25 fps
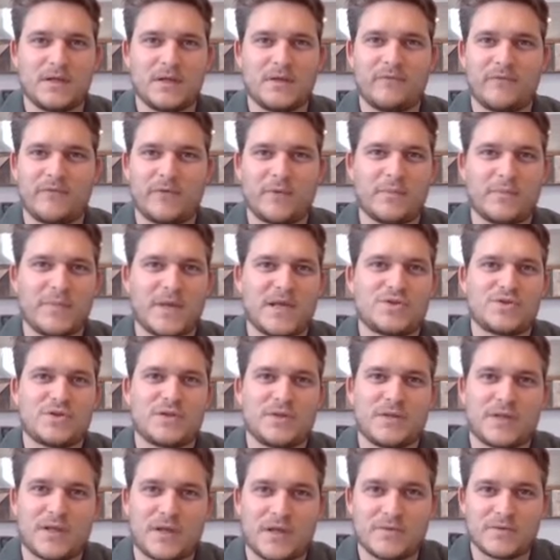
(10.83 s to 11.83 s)

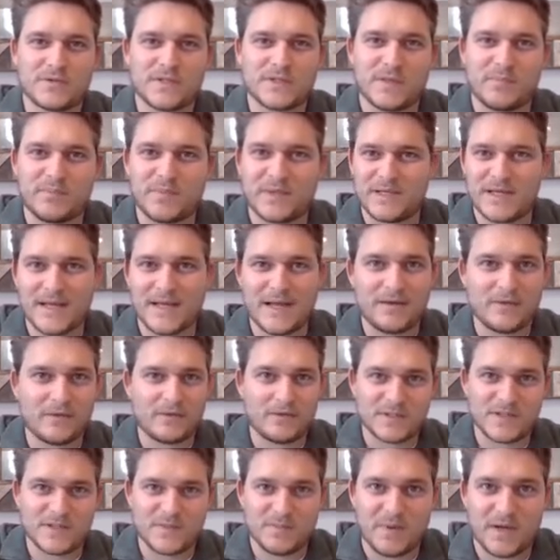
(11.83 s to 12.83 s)
information that goes up and down
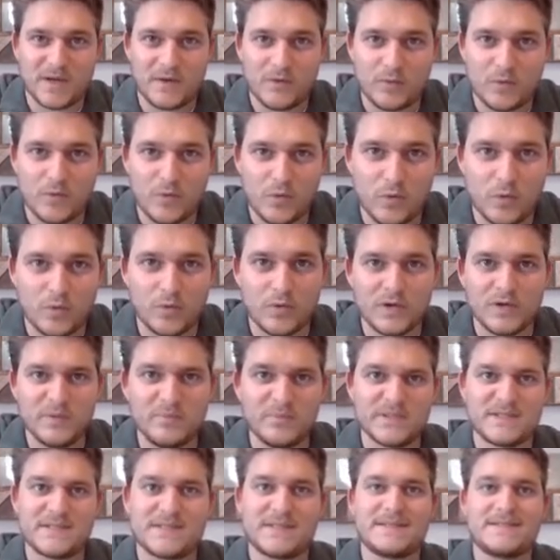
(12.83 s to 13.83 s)
our spinal
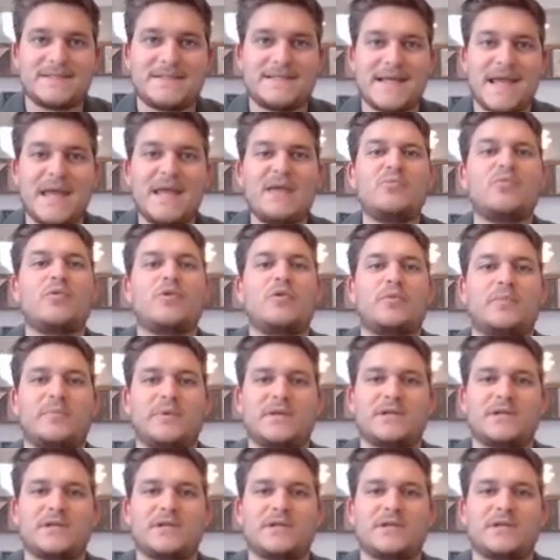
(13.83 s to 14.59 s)
cord. But today we'll be